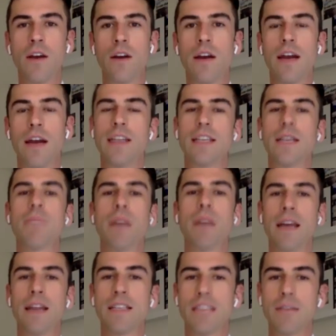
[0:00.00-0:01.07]
And he said, but at
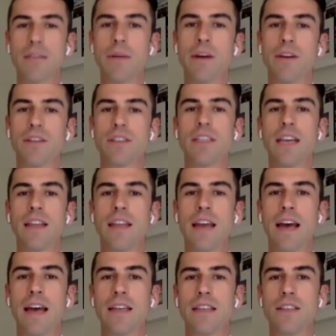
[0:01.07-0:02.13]
the same time, I understand
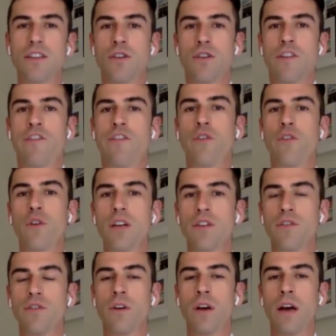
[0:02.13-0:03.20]
that you are free
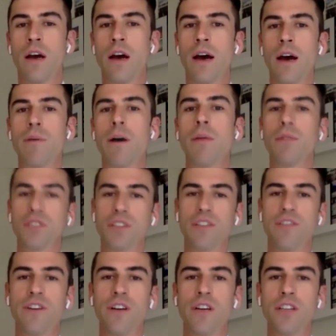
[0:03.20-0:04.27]
to publish
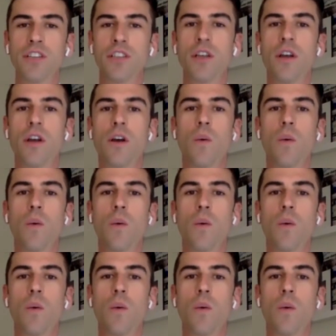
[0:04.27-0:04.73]
the footage,